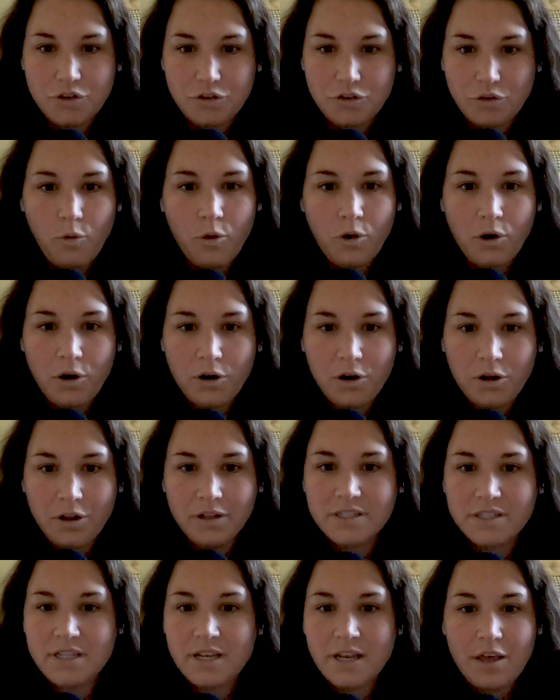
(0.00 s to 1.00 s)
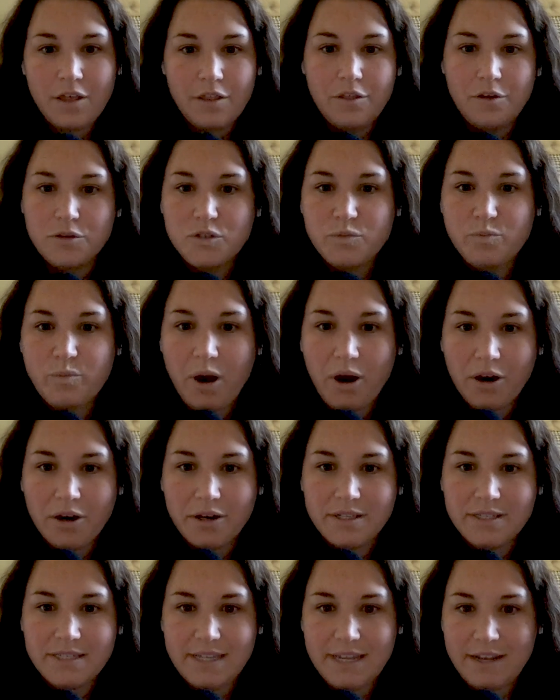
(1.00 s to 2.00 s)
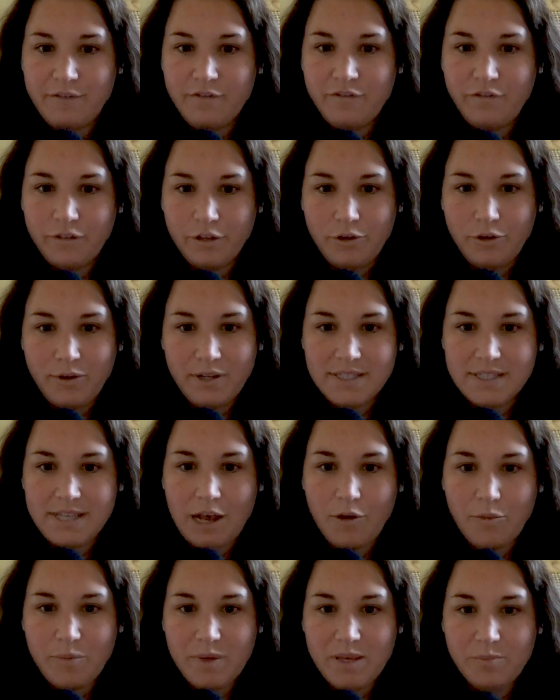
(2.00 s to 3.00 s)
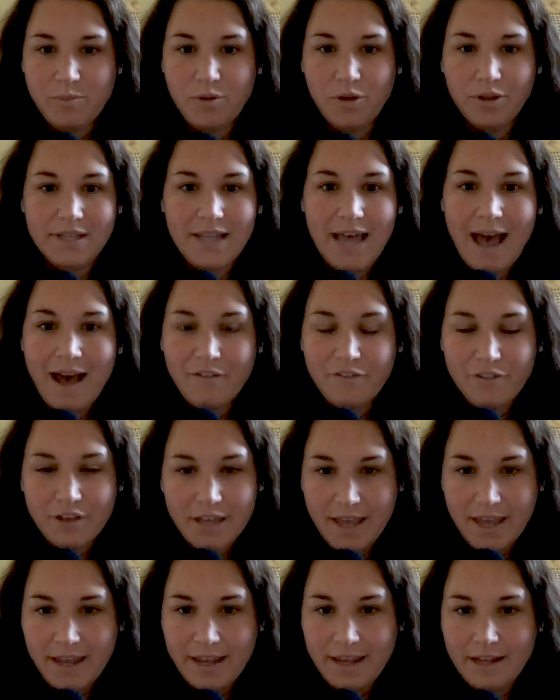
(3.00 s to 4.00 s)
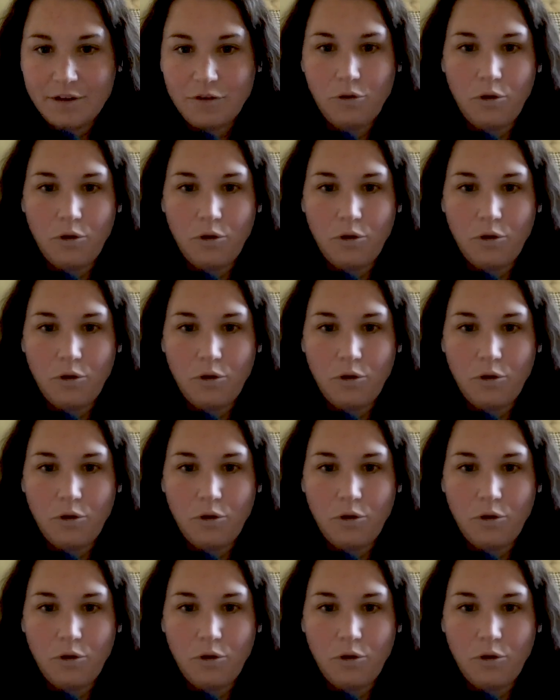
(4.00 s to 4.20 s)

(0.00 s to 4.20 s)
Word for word: to the world those parts influence how people navigate